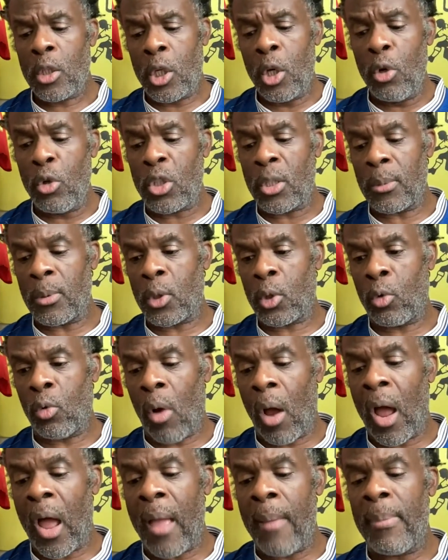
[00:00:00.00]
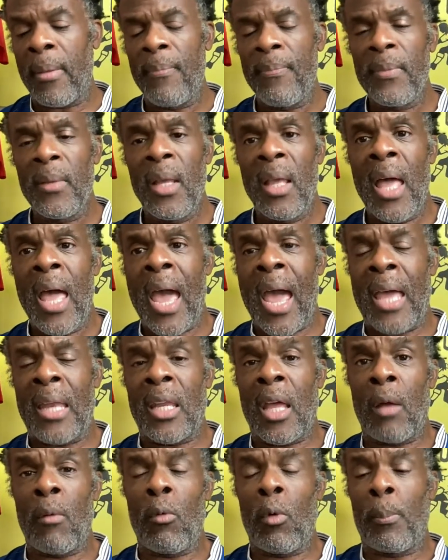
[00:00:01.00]
subscribe,
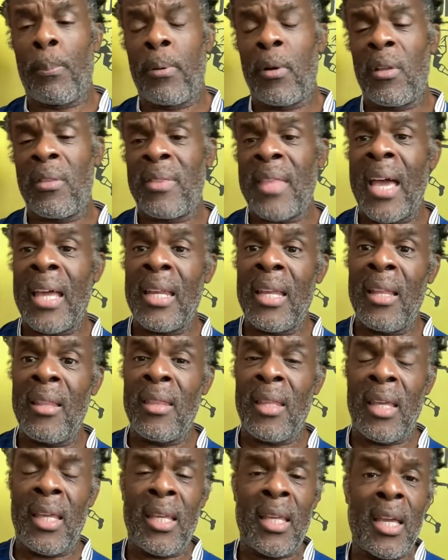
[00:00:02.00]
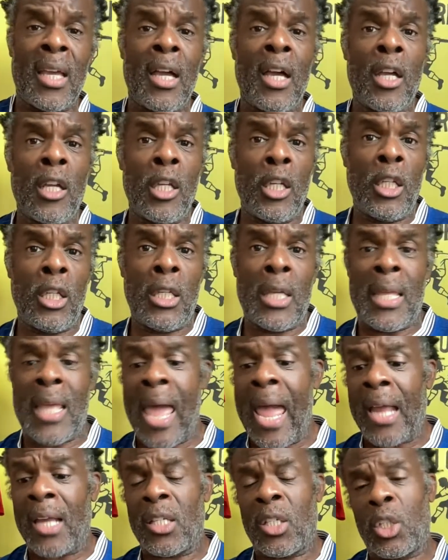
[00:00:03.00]
and I will put that in the
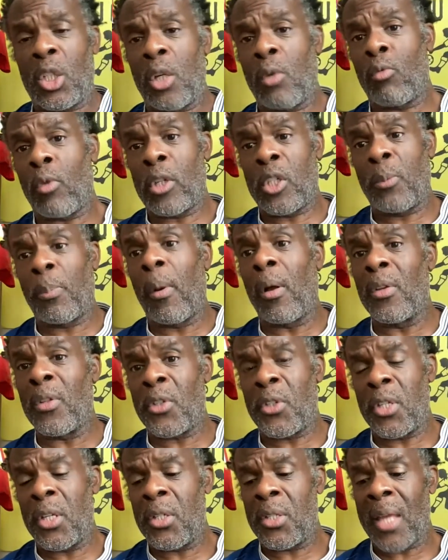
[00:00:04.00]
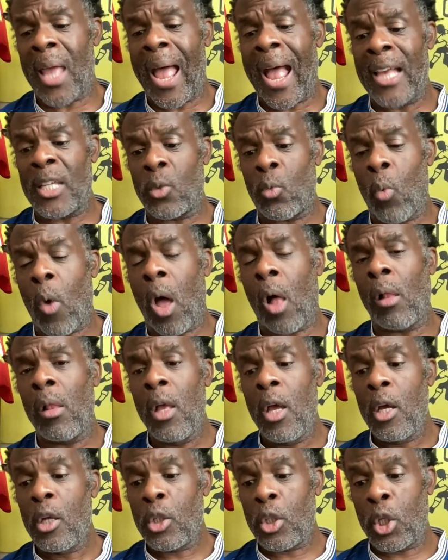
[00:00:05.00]
X responses as well
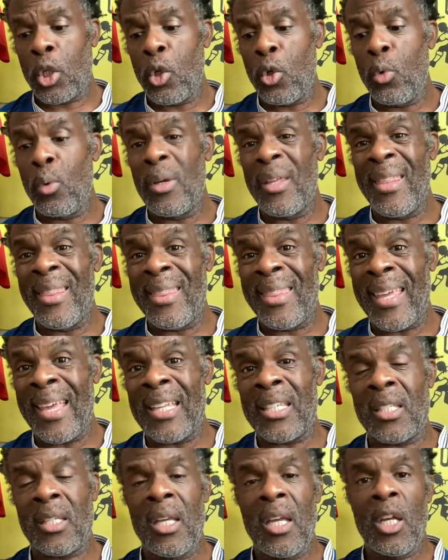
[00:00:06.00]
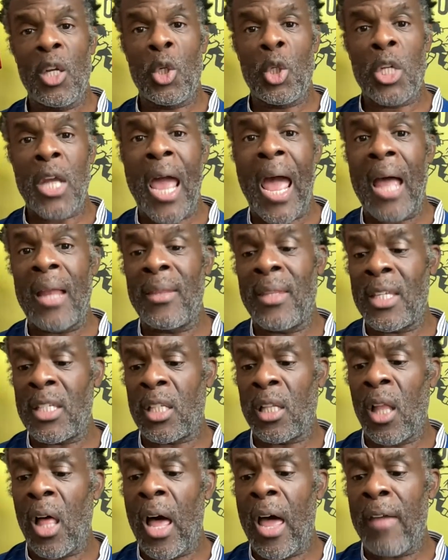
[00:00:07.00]
to this chat,
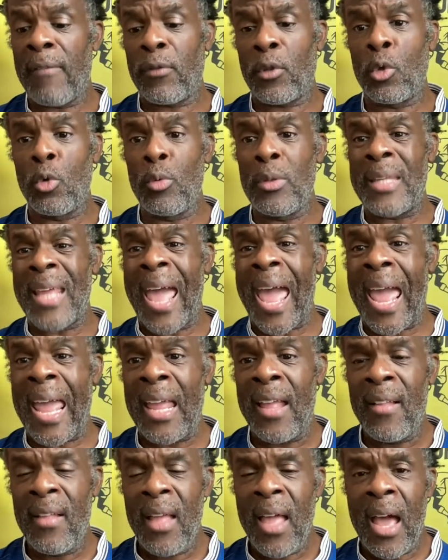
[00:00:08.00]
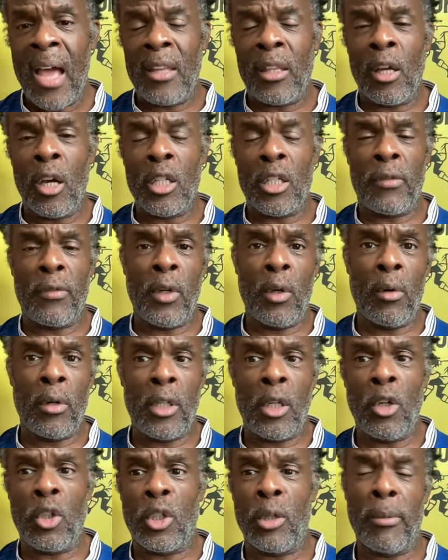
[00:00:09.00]
this live today. And those of you on
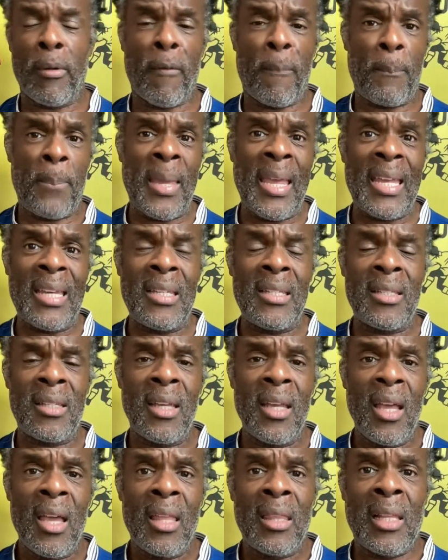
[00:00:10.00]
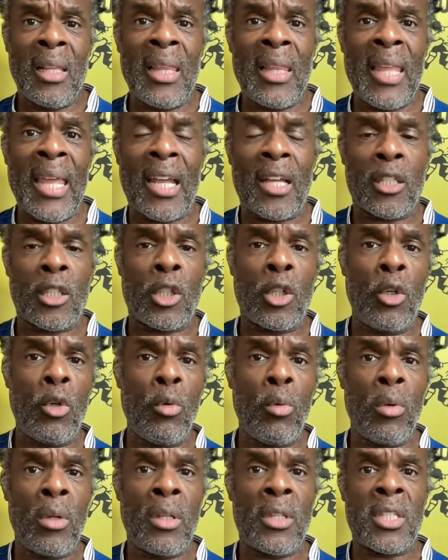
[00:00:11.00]
YouTube have pinned the link
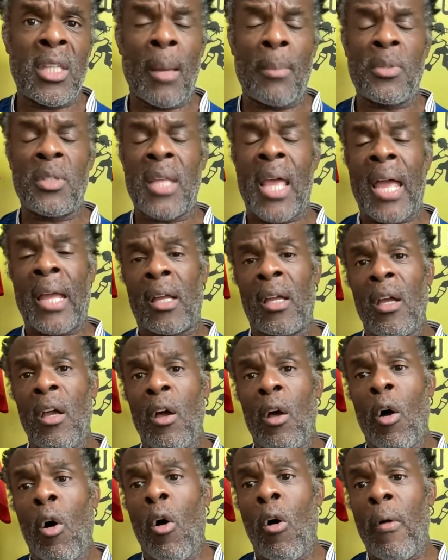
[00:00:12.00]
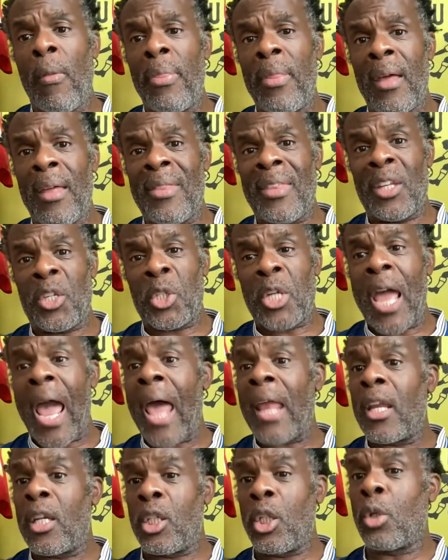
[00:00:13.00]
to Substack on the
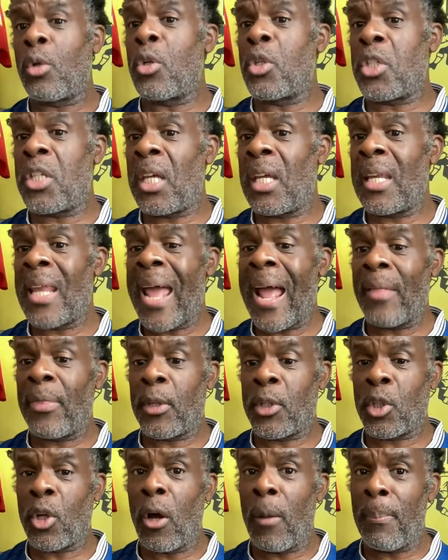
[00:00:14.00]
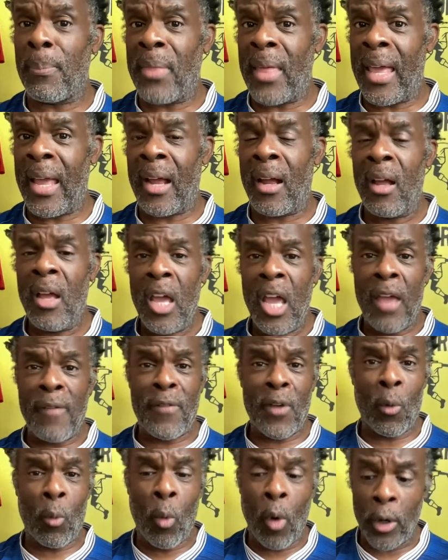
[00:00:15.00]
chat, as you can see it at the top there if
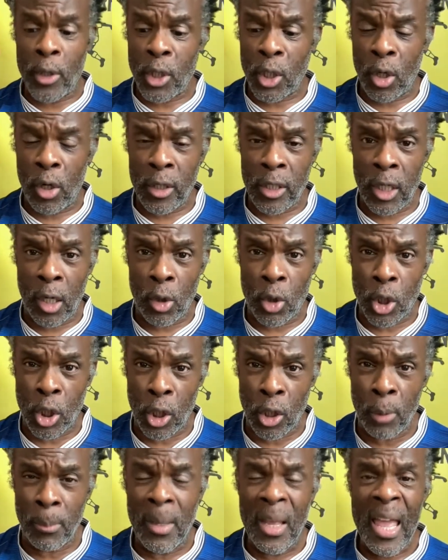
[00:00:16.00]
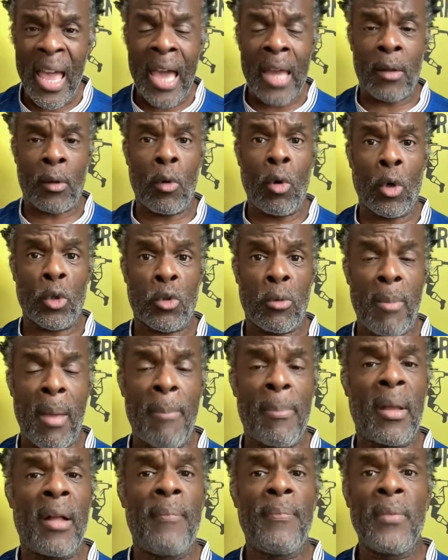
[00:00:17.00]
you're watching on YouTube. And of course,
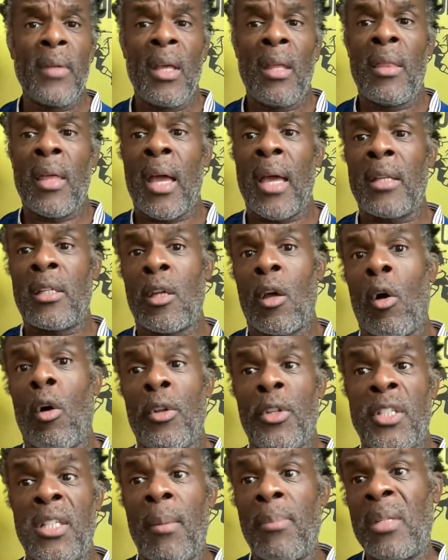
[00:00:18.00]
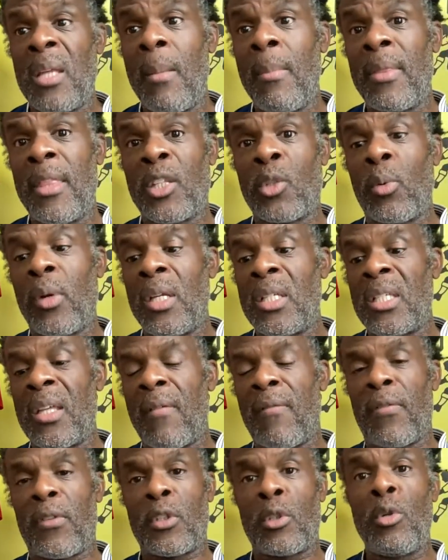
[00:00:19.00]
remember that on September the
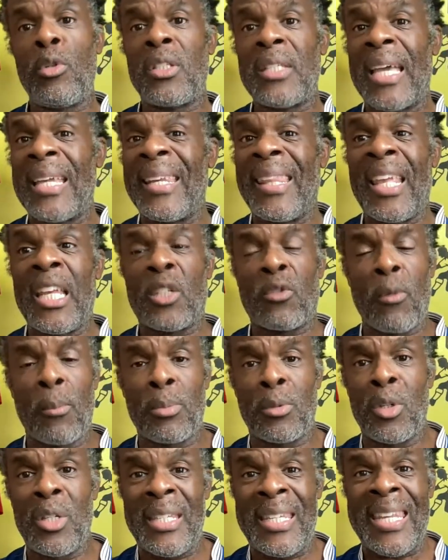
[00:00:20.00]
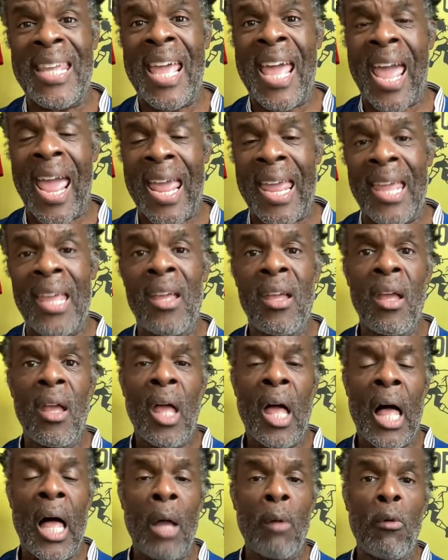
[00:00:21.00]
27th, 2 Saturdays from today,
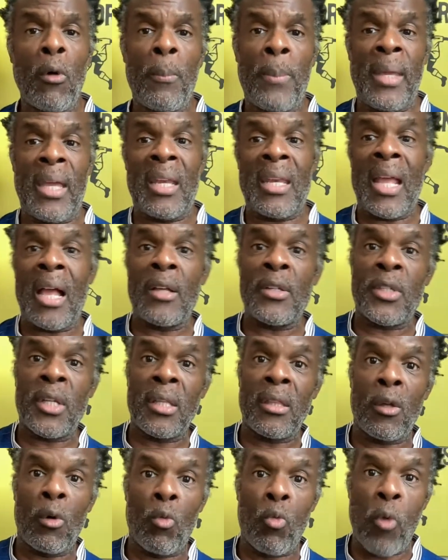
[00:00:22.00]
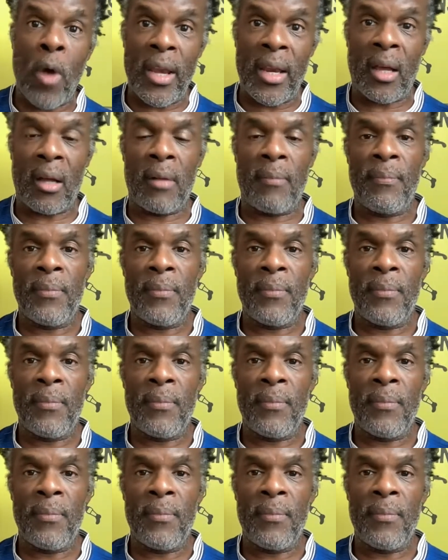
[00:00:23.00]
I will be announcing the winner